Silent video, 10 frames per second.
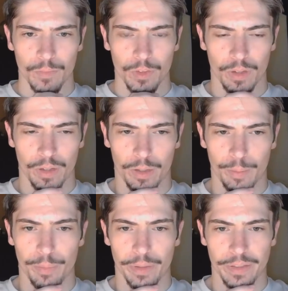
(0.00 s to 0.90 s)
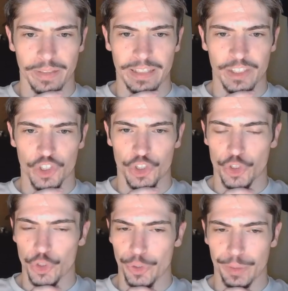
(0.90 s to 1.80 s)
But it
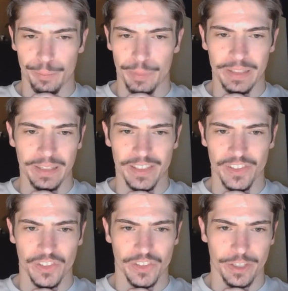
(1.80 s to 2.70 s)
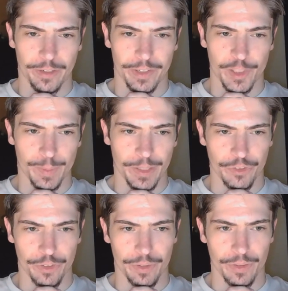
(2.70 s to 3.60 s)
shouldn't be necessary,
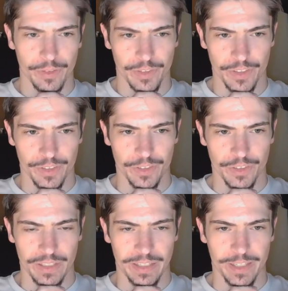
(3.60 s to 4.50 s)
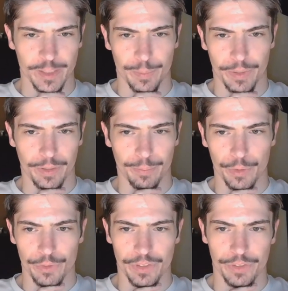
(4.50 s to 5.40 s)
especially since it's an ESP.
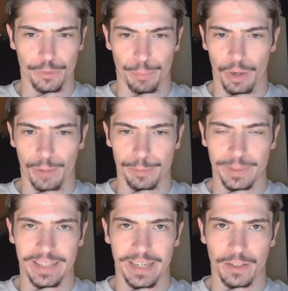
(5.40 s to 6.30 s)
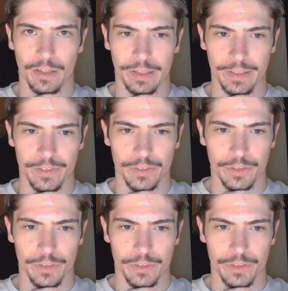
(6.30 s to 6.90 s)
Most of these are probably data lines.